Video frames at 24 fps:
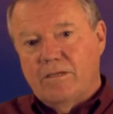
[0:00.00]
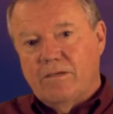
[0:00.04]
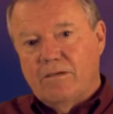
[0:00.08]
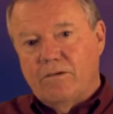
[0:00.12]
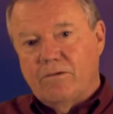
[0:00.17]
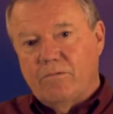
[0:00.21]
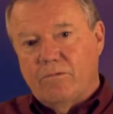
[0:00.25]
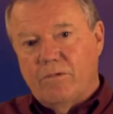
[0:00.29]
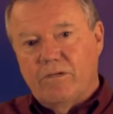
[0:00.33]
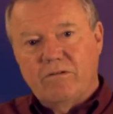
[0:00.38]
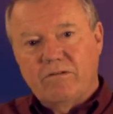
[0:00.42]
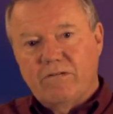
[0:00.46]

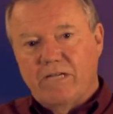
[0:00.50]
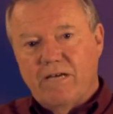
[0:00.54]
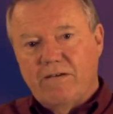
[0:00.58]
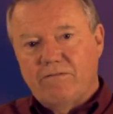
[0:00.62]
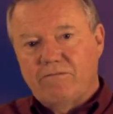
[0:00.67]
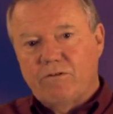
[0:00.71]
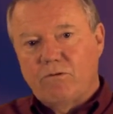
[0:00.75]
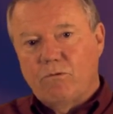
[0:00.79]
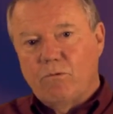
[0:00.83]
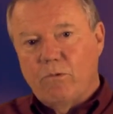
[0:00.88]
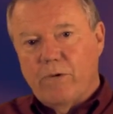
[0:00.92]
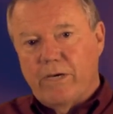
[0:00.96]
We don't have
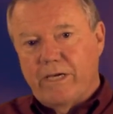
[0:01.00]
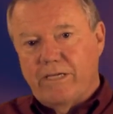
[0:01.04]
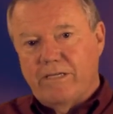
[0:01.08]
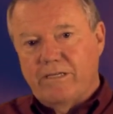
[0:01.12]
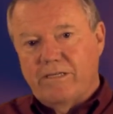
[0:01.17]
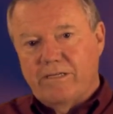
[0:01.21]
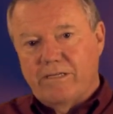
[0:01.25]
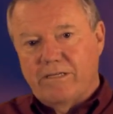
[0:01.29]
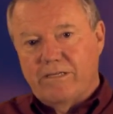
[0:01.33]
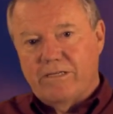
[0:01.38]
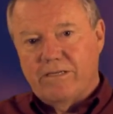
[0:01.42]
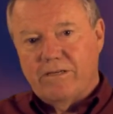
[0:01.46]
to wait
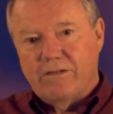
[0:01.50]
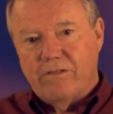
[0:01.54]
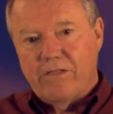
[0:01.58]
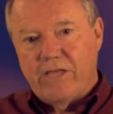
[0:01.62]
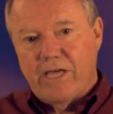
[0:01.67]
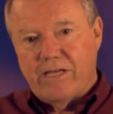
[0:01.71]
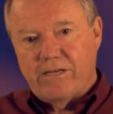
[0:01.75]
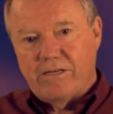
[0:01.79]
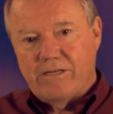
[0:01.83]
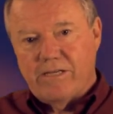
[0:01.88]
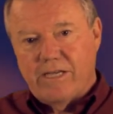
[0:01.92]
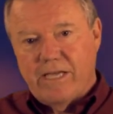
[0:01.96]
until
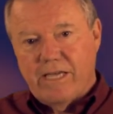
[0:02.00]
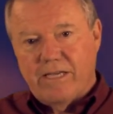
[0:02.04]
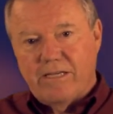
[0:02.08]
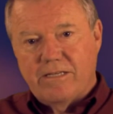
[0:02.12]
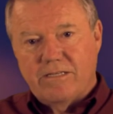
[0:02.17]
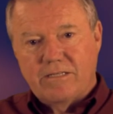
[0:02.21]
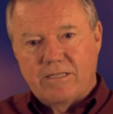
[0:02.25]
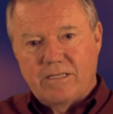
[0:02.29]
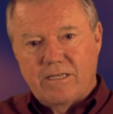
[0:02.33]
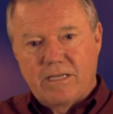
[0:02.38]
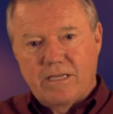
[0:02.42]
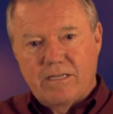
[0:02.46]
that day
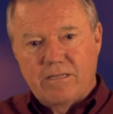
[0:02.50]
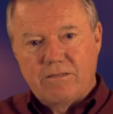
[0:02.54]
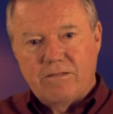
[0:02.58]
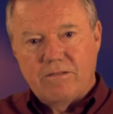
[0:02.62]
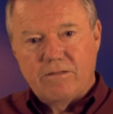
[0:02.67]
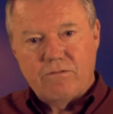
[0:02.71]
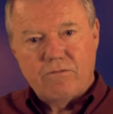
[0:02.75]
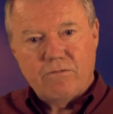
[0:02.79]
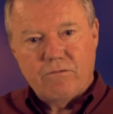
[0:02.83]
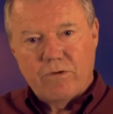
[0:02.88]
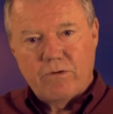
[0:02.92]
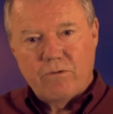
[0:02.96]
to heed the
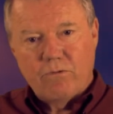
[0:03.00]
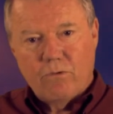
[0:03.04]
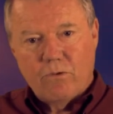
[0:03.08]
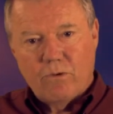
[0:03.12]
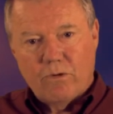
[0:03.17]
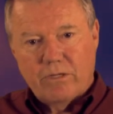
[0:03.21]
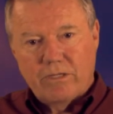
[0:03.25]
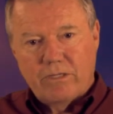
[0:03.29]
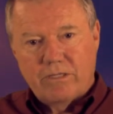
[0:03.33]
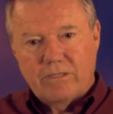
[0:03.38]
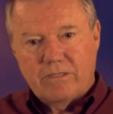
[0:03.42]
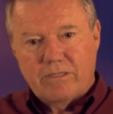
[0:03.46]
3
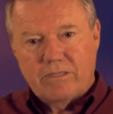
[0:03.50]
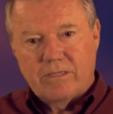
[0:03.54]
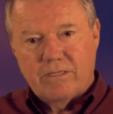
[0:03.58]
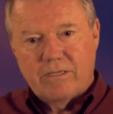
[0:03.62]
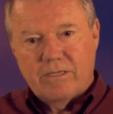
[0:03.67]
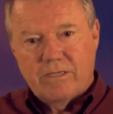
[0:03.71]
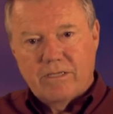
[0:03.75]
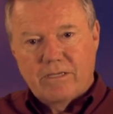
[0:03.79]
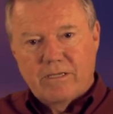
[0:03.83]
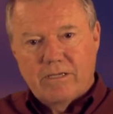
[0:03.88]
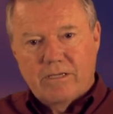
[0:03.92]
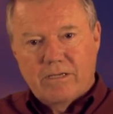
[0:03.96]
warnings.
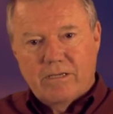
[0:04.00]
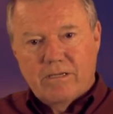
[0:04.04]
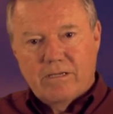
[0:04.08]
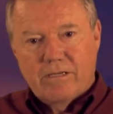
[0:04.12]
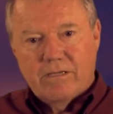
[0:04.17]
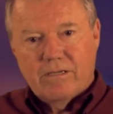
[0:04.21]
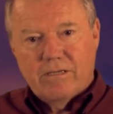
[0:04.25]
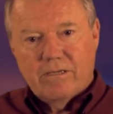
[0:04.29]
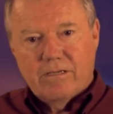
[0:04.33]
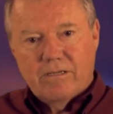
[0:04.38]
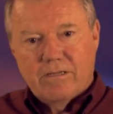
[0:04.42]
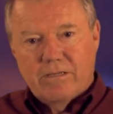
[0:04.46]

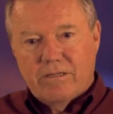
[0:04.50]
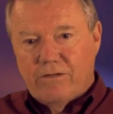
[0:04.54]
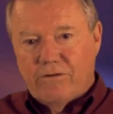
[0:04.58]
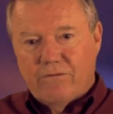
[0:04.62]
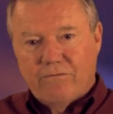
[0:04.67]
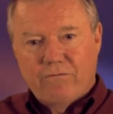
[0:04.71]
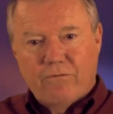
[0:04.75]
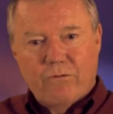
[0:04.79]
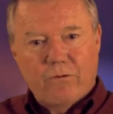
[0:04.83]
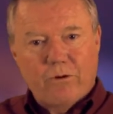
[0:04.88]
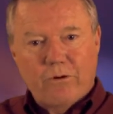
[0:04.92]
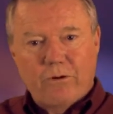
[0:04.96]
They're
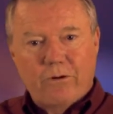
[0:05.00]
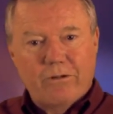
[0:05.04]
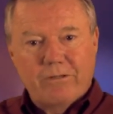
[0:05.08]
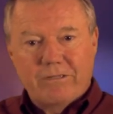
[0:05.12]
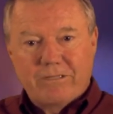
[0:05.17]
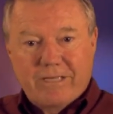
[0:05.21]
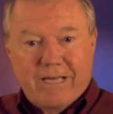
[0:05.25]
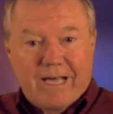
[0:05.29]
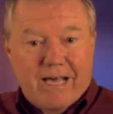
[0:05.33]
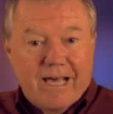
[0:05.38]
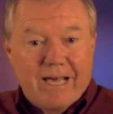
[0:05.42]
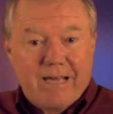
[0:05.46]
for all
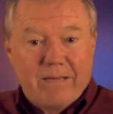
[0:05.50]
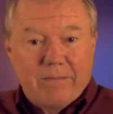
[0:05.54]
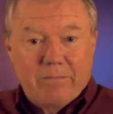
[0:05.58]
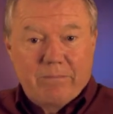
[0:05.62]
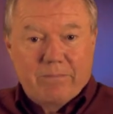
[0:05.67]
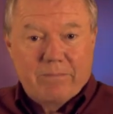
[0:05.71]
time.